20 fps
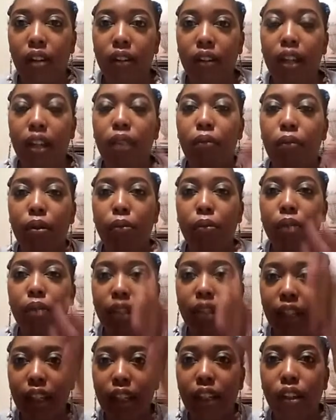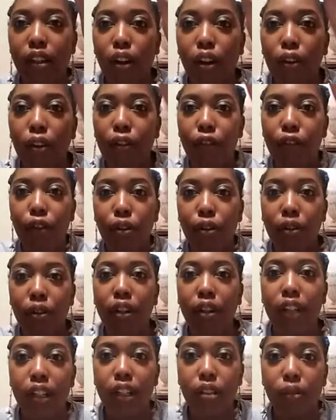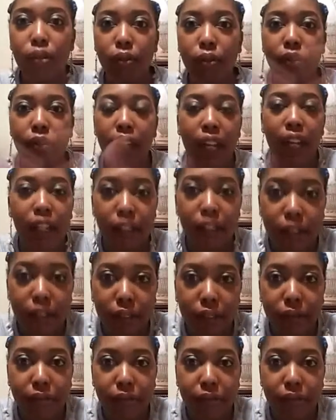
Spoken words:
all that when we can go forward and do what we gotta do.